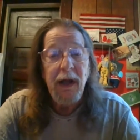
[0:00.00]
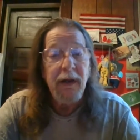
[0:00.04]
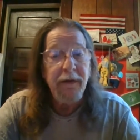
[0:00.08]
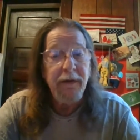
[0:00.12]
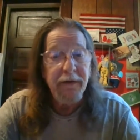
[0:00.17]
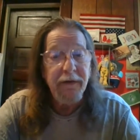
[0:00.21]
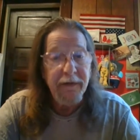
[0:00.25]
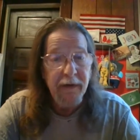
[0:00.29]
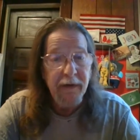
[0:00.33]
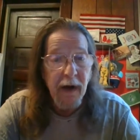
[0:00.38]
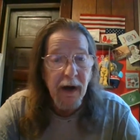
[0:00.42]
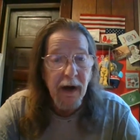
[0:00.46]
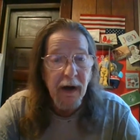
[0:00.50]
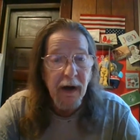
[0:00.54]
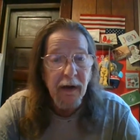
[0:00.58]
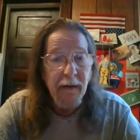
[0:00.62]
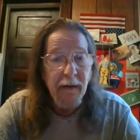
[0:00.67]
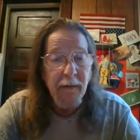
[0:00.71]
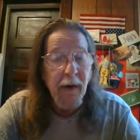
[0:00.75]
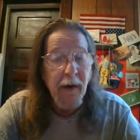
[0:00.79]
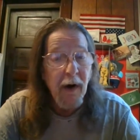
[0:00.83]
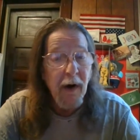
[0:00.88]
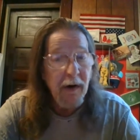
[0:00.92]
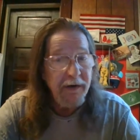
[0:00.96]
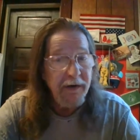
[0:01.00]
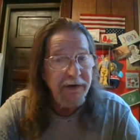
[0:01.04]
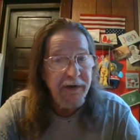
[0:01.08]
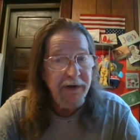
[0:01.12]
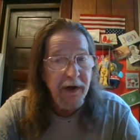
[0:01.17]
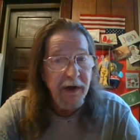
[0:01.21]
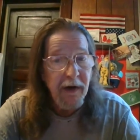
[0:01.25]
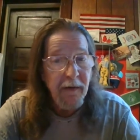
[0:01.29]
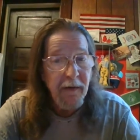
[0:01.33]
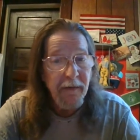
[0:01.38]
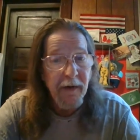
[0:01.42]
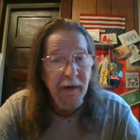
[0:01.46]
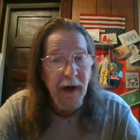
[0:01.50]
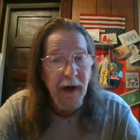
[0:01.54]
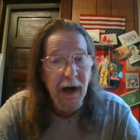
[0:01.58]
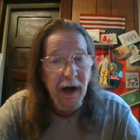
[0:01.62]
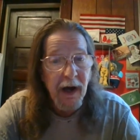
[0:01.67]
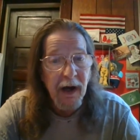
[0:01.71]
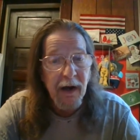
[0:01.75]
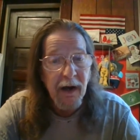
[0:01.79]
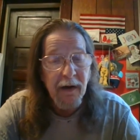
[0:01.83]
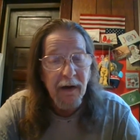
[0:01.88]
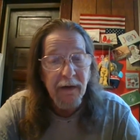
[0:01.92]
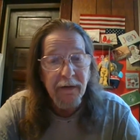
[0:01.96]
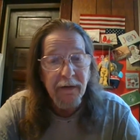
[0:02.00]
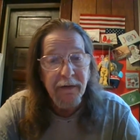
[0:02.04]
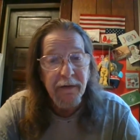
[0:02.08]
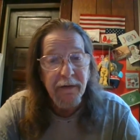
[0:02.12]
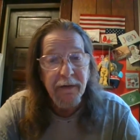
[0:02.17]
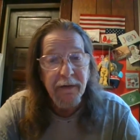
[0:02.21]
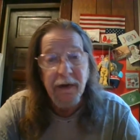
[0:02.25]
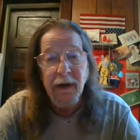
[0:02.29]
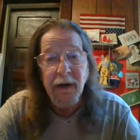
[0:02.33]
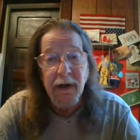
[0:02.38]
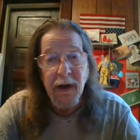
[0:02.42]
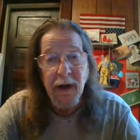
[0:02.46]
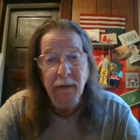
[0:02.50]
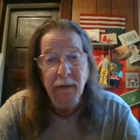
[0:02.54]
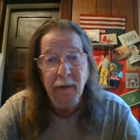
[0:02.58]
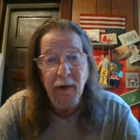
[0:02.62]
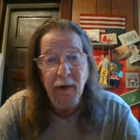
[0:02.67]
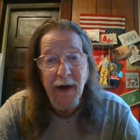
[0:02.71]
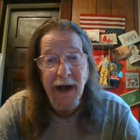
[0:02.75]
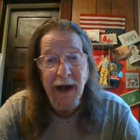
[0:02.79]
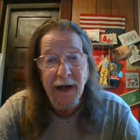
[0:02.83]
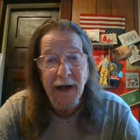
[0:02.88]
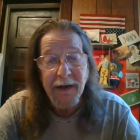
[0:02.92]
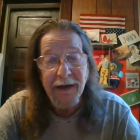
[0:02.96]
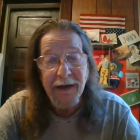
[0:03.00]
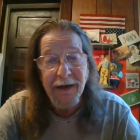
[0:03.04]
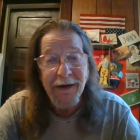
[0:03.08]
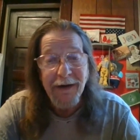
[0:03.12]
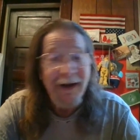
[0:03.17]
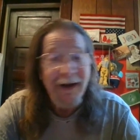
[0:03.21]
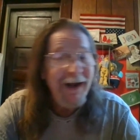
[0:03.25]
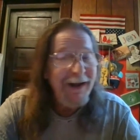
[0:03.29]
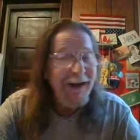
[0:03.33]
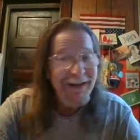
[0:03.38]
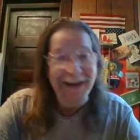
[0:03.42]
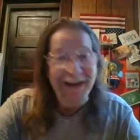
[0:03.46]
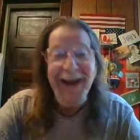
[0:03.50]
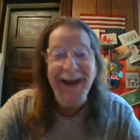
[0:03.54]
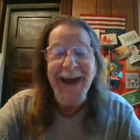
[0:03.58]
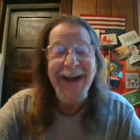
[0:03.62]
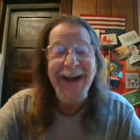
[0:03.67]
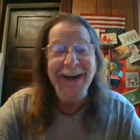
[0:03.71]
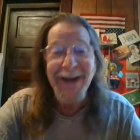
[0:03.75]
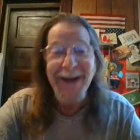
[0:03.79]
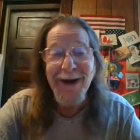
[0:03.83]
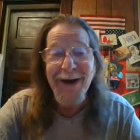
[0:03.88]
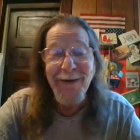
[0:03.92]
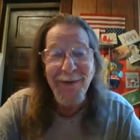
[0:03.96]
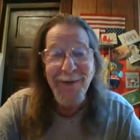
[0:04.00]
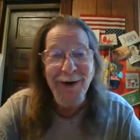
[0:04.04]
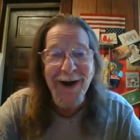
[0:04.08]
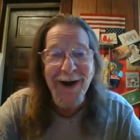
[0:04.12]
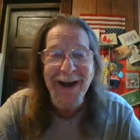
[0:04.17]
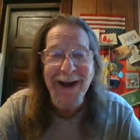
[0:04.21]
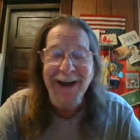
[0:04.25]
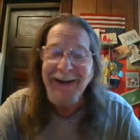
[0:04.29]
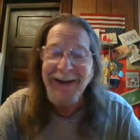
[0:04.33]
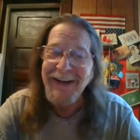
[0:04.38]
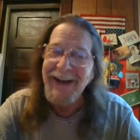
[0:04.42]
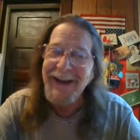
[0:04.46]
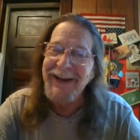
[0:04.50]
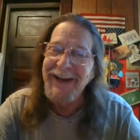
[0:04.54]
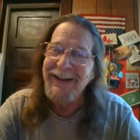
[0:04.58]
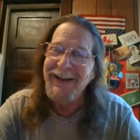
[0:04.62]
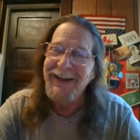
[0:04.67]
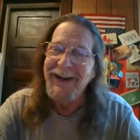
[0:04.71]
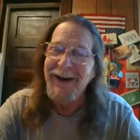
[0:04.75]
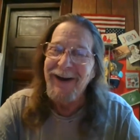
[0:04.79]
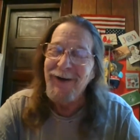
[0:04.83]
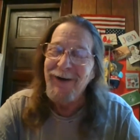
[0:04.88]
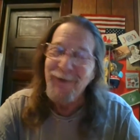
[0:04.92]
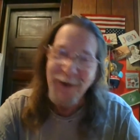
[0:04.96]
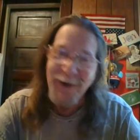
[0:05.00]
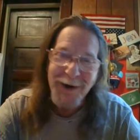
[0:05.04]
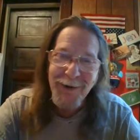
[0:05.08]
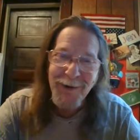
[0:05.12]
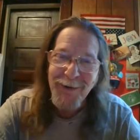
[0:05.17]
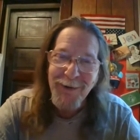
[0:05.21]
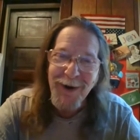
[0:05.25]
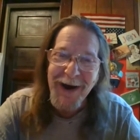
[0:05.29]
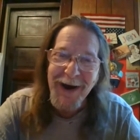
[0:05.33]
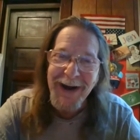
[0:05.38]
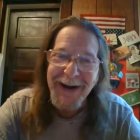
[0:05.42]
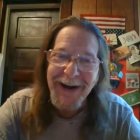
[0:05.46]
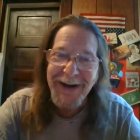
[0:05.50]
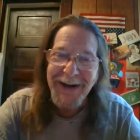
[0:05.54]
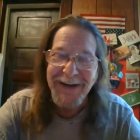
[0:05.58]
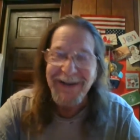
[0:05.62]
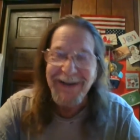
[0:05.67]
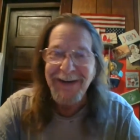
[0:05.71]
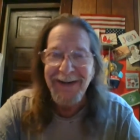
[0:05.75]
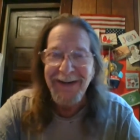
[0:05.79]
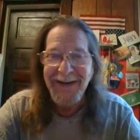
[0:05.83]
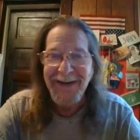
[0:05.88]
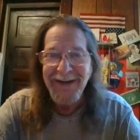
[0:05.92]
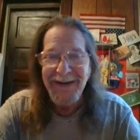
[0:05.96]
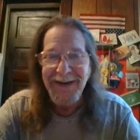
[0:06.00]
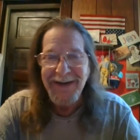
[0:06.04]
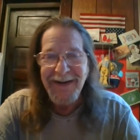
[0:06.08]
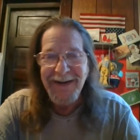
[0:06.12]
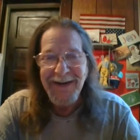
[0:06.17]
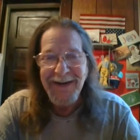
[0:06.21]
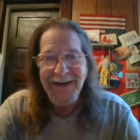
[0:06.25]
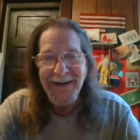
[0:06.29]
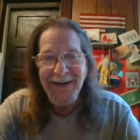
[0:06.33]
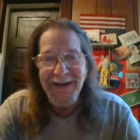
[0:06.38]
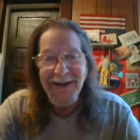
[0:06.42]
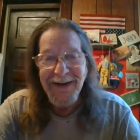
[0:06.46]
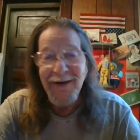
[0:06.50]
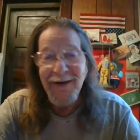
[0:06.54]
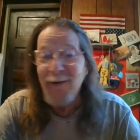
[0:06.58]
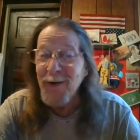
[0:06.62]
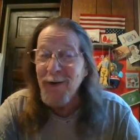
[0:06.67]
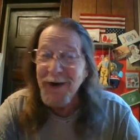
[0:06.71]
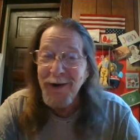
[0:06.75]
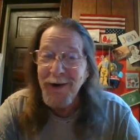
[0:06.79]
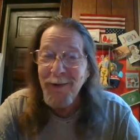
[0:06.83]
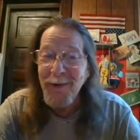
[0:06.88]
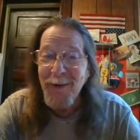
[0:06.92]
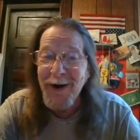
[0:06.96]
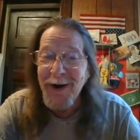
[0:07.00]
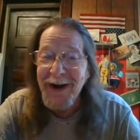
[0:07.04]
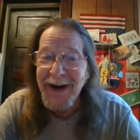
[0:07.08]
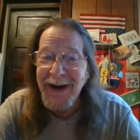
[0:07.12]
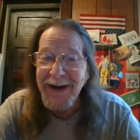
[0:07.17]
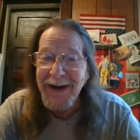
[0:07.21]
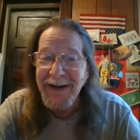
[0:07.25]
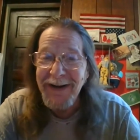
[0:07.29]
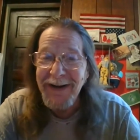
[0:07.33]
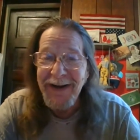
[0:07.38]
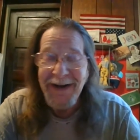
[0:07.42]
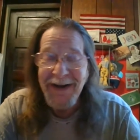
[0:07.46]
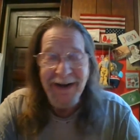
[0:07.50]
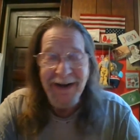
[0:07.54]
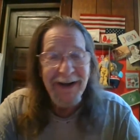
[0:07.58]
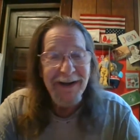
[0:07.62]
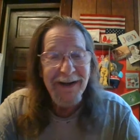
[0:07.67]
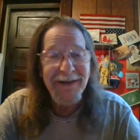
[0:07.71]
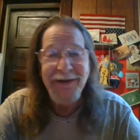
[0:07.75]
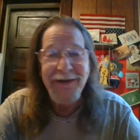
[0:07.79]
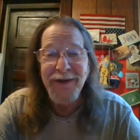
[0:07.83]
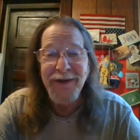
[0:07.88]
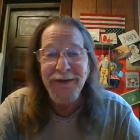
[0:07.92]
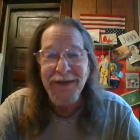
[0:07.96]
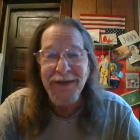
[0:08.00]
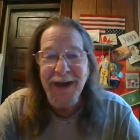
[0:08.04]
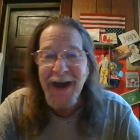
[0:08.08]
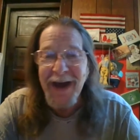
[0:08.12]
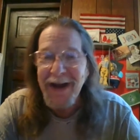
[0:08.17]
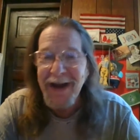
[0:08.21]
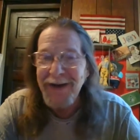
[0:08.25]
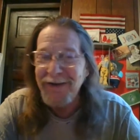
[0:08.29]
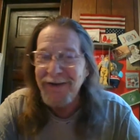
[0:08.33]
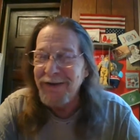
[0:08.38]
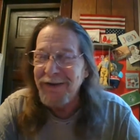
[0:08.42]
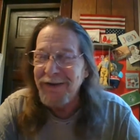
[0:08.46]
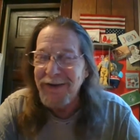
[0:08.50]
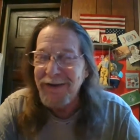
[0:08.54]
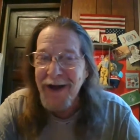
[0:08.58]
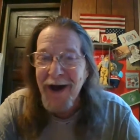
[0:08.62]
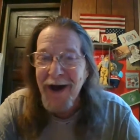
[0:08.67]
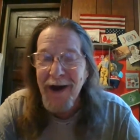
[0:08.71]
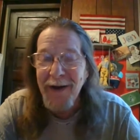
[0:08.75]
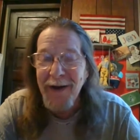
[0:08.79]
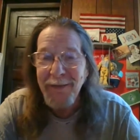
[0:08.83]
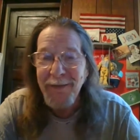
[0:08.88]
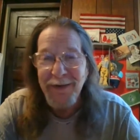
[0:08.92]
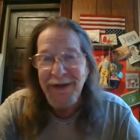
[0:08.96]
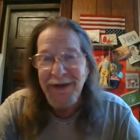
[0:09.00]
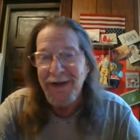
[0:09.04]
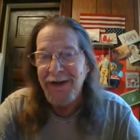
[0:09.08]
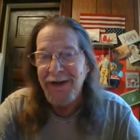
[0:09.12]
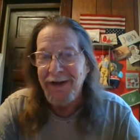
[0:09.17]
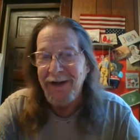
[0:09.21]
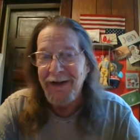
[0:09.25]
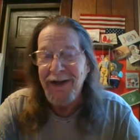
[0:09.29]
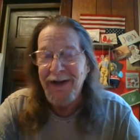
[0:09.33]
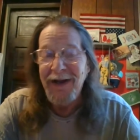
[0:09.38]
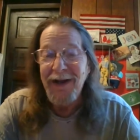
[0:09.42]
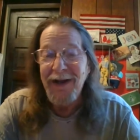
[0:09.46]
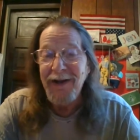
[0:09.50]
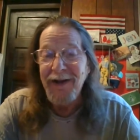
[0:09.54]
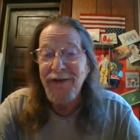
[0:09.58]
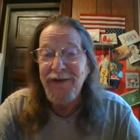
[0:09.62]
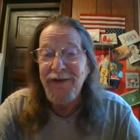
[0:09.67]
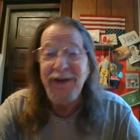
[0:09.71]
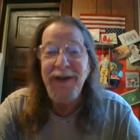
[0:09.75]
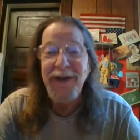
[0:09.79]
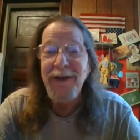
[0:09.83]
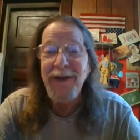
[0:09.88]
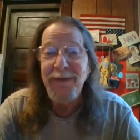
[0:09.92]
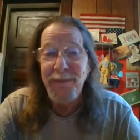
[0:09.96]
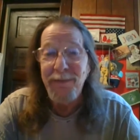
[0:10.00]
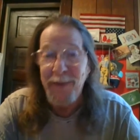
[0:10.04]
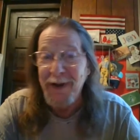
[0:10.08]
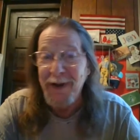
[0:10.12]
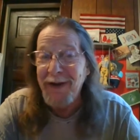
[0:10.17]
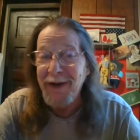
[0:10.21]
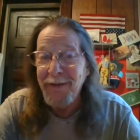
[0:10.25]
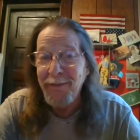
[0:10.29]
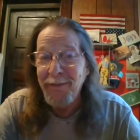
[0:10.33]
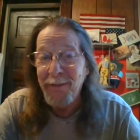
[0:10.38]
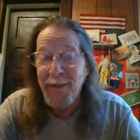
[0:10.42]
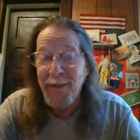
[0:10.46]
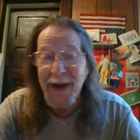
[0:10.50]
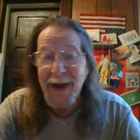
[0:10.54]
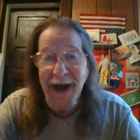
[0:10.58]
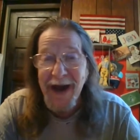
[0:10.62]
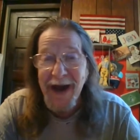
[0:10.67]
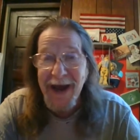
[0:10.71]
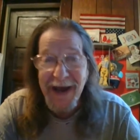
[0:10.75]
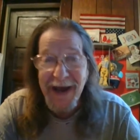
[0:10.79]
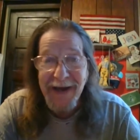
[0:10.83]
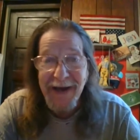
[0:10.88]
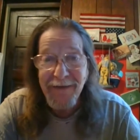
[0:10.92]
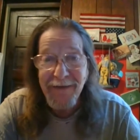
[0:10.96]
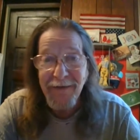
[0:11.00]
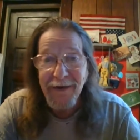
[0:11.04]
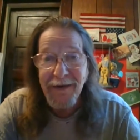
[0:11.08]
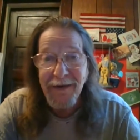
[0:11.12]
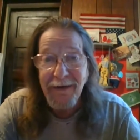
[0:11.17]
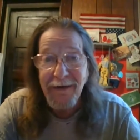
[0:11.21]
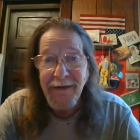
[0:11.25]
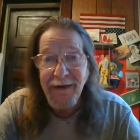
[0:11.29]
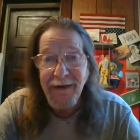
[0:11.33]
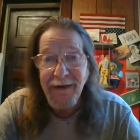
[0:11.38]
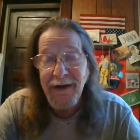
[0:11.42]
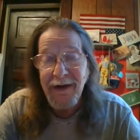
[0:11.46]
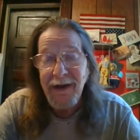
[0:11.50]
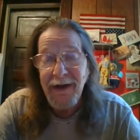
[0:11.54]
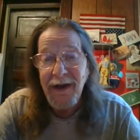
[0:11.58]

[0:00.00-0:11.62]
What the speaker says: and some are juveniles that come around here. They hadn't come around lately. I wonder why. I wonder why. Just kind of stopped, and she's been behaving